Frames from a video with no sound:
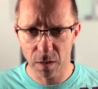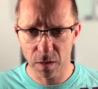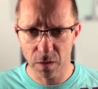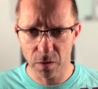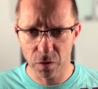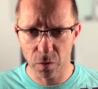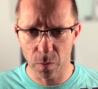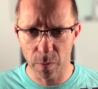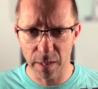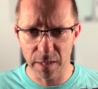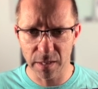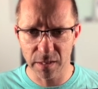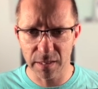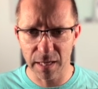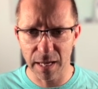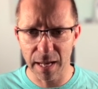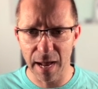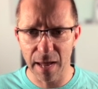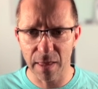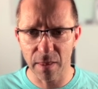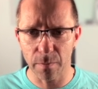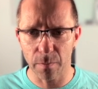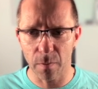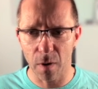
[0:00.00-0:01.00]
So we can see
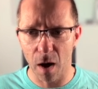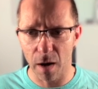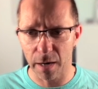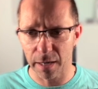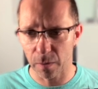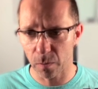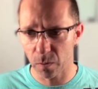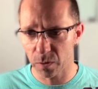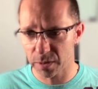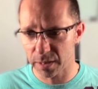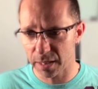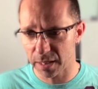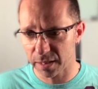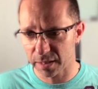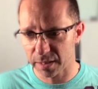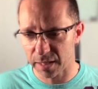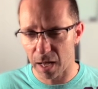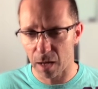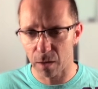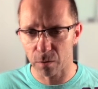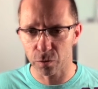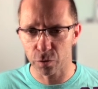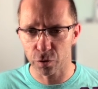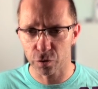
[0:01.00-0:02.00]
how the market was in a
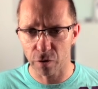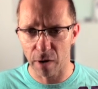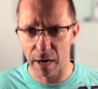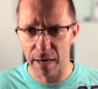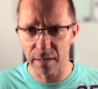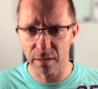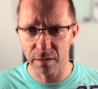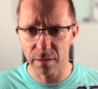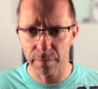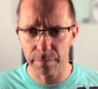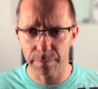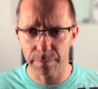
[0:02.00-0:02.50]
downtrend.